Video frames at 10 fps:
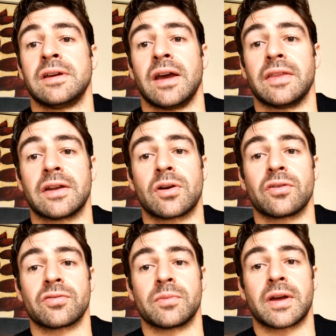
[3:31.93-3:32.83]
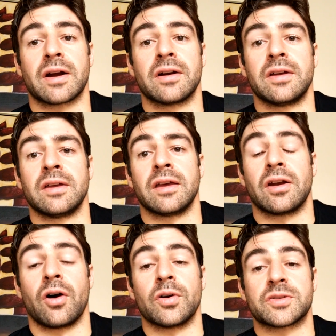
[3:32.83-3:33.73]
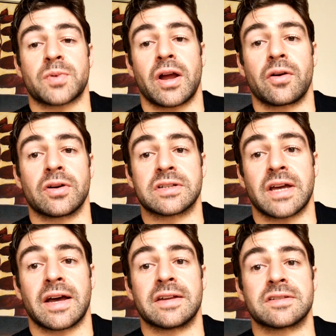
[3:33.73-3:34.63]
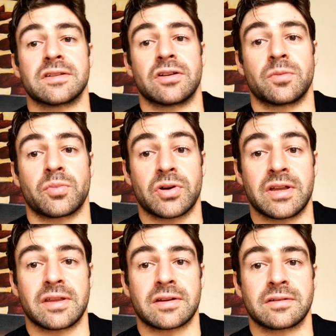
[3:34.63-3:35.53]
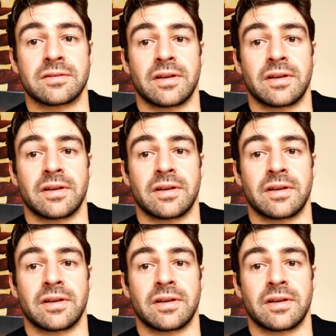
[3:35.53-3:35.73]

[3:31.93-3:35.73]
and then go from there. And always prioritize your breathing